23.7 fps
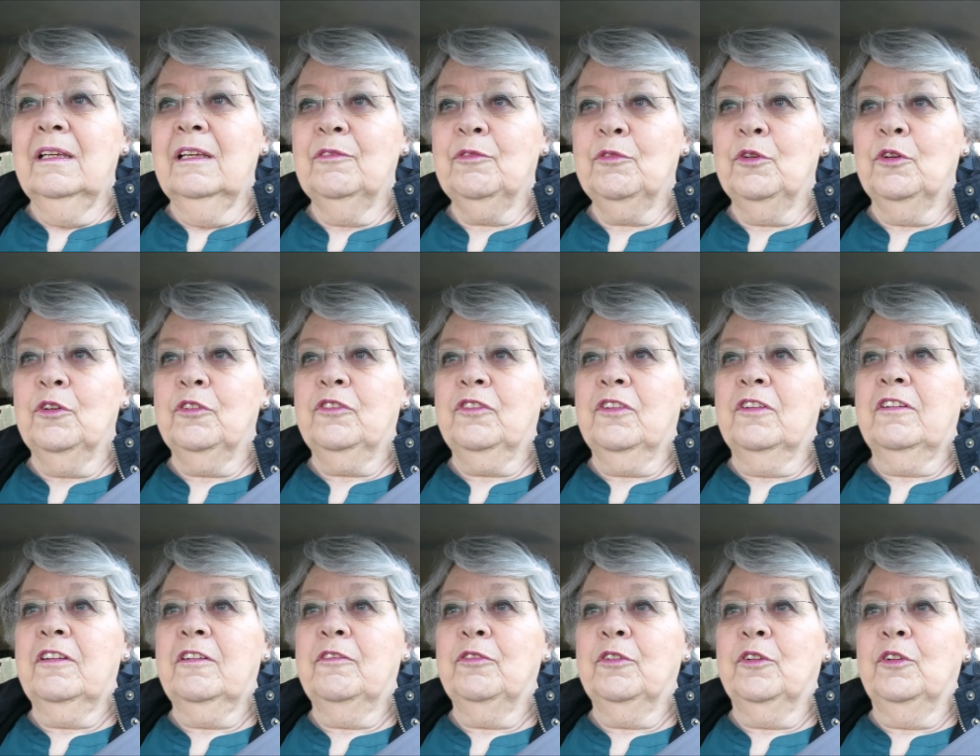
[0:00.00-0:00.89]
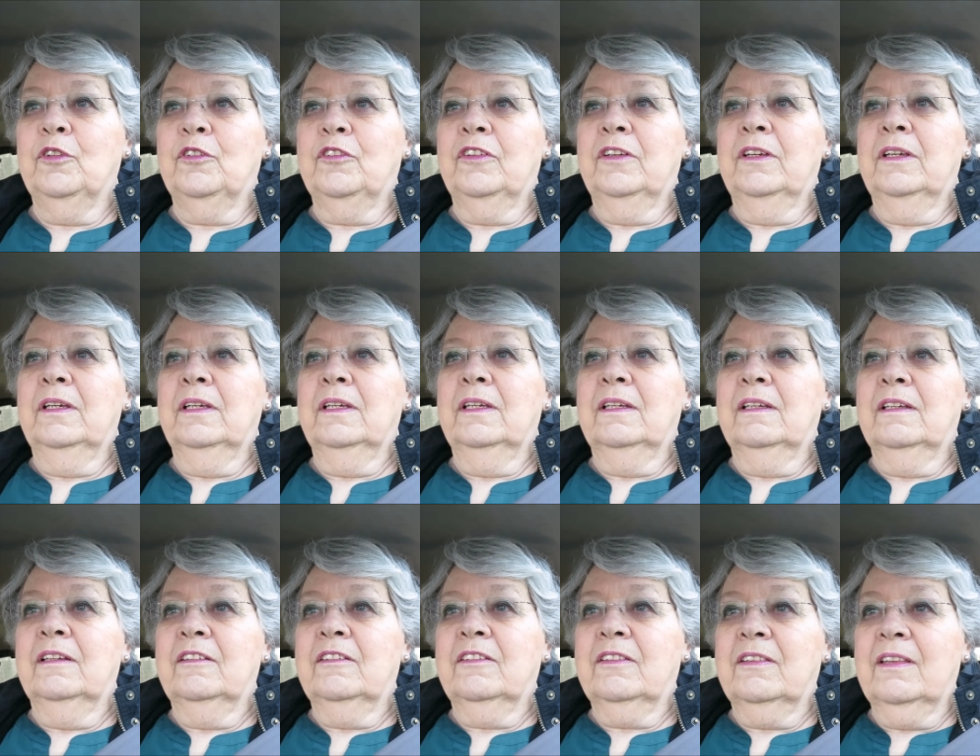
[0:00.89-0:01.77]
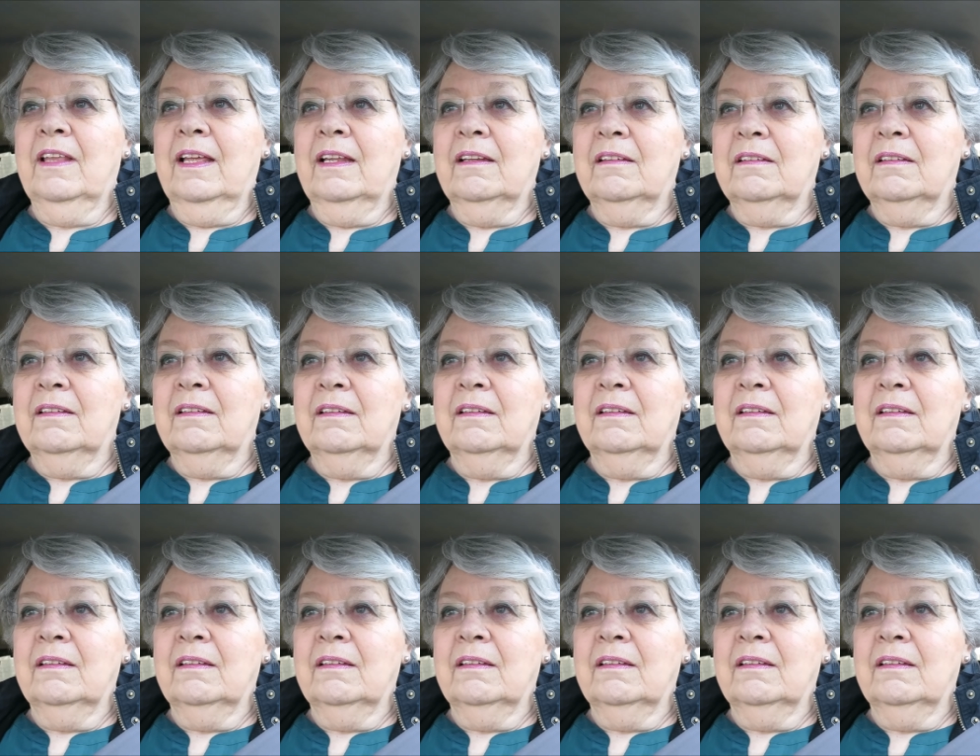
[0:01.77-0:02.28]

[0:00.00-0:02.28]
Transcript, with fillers: Of course, the difficulty is that